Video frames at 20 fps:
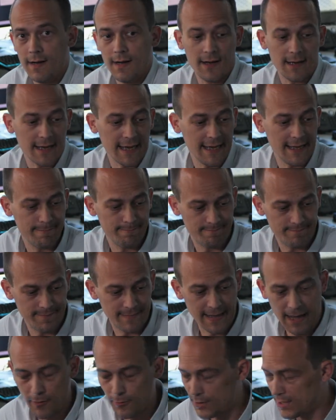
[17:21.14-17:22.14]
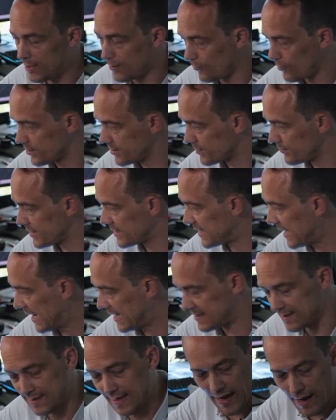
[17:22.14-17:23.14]
Okay, now the ultimate
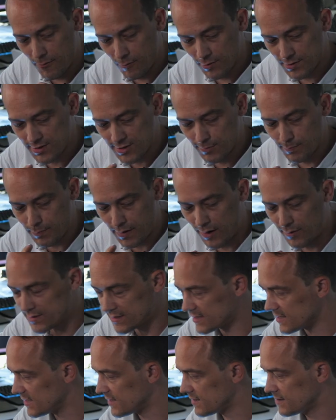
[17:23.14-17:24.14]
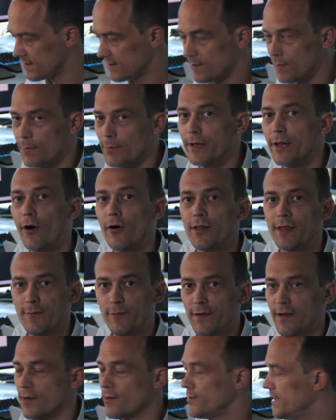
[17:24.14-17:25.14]
test. I want to bounce it with all the
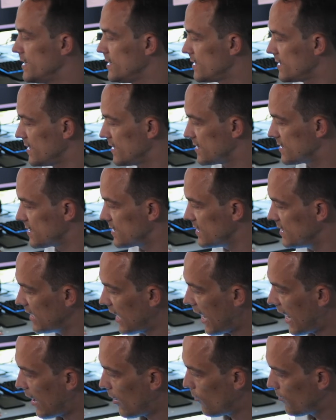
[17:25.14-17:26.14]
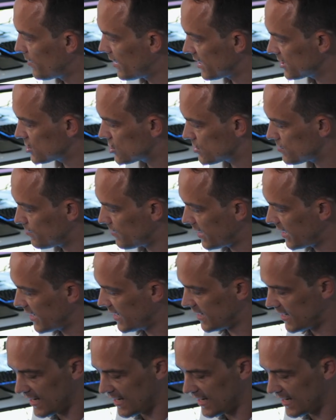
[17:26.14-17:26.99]
figurines and see how much my